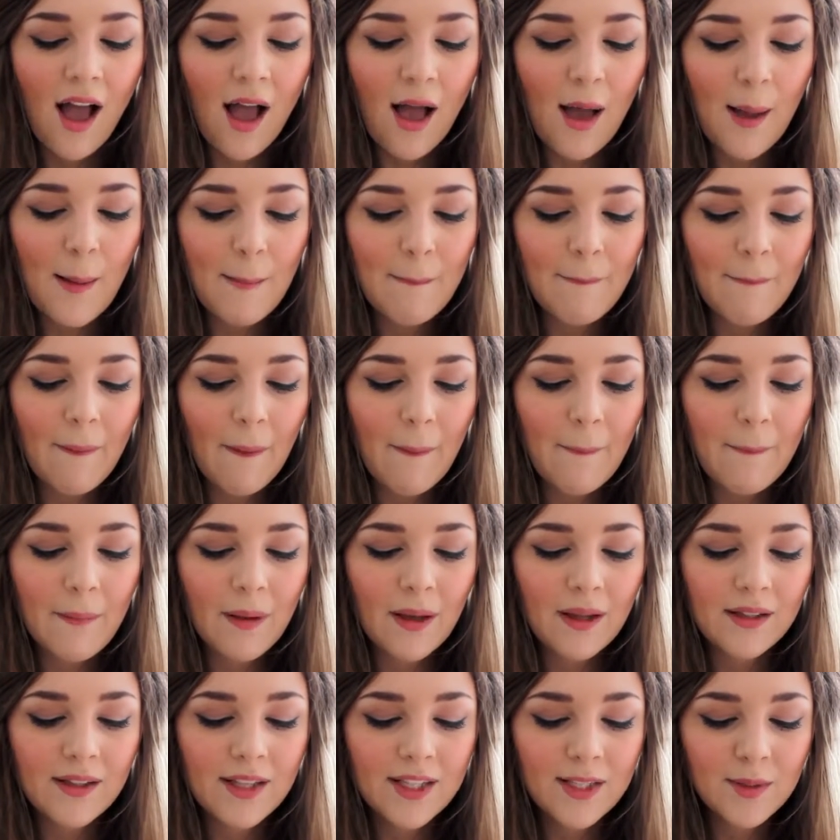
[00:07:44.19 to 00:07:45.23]

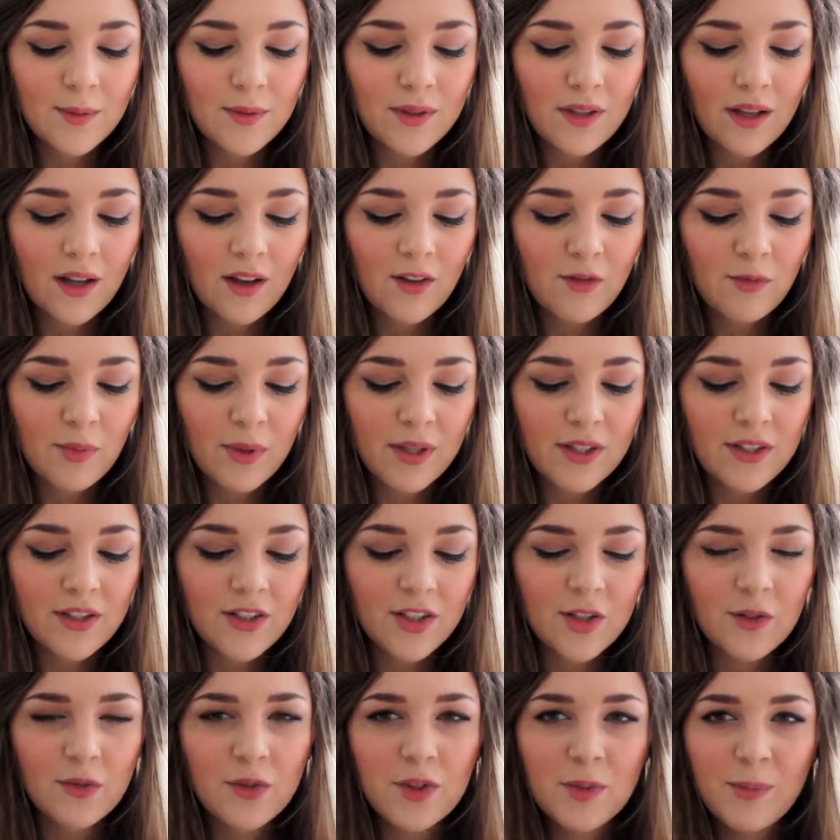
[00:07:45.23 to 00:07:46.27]
But this one that I've been
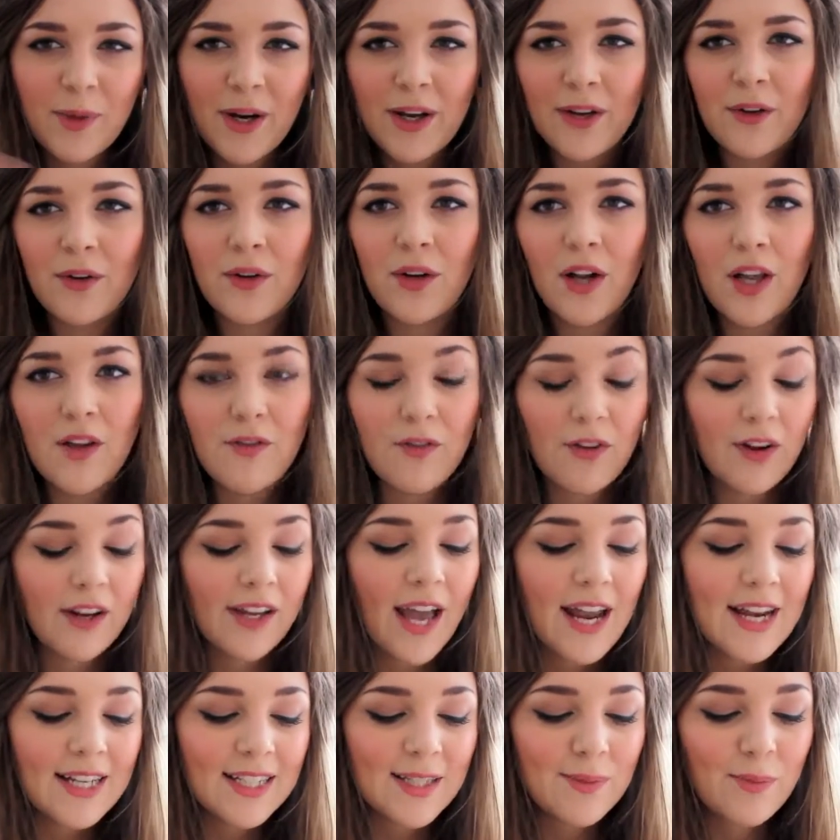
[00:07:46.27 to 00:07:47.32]
just sort of spraying on all over,
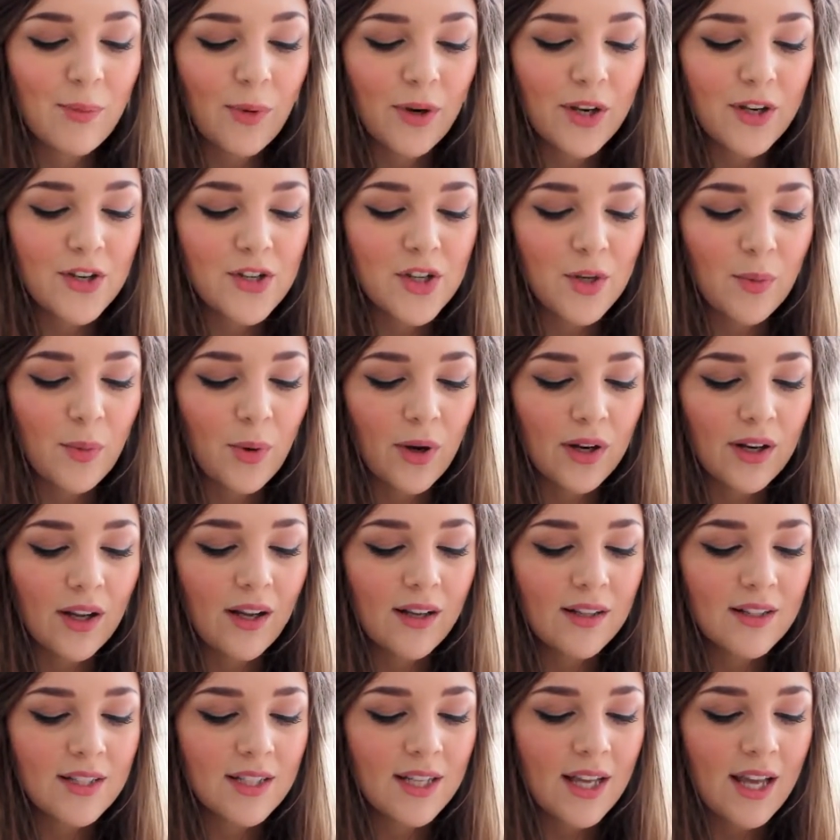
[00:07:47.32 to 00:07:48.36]
again, it's a Body Shop
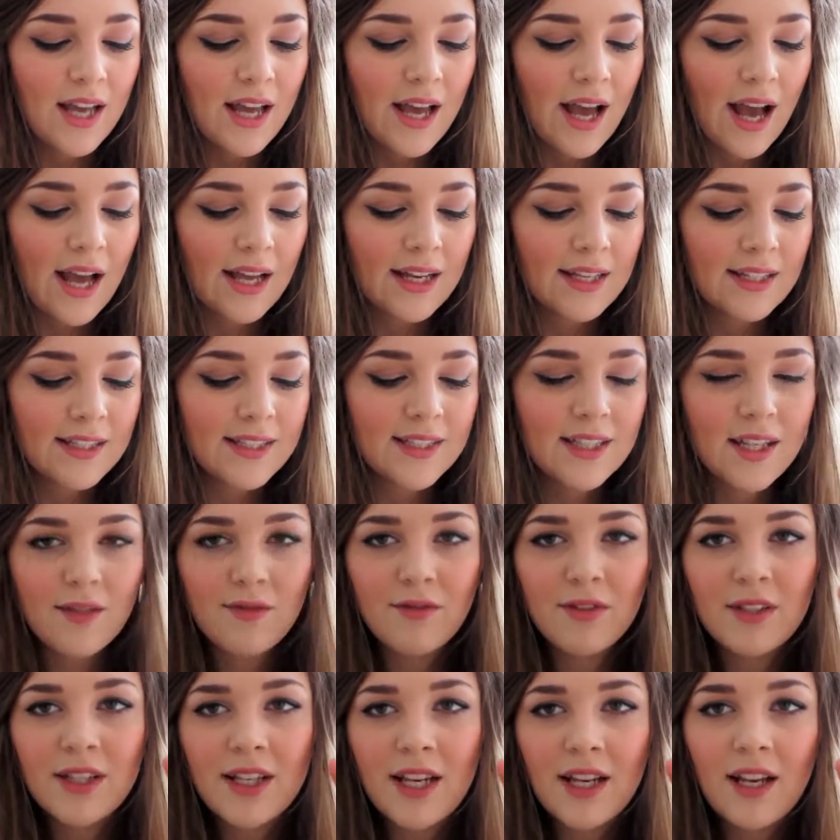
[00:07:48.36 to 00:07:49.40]
product, and it's the
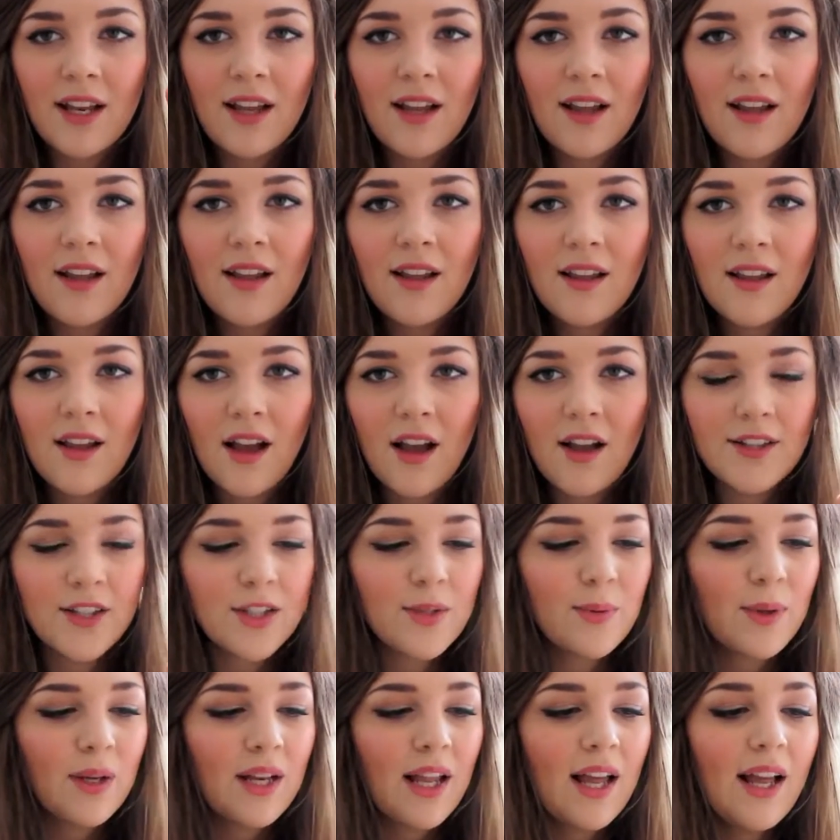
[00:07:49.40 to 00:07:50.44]
Vanilla Eau de
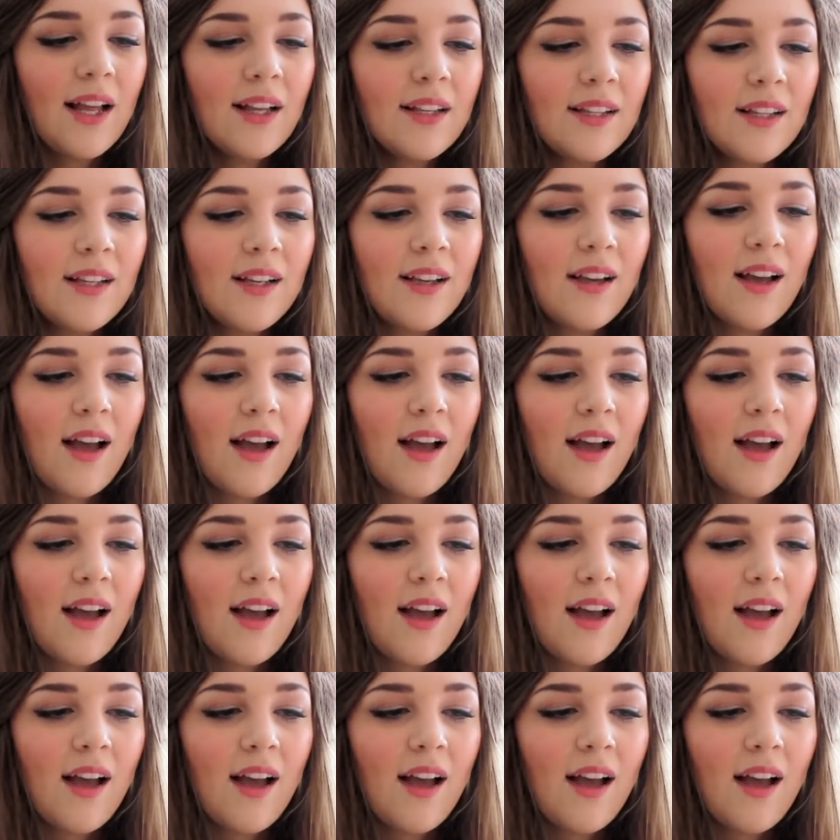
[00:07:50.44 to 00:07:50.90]
Toilette.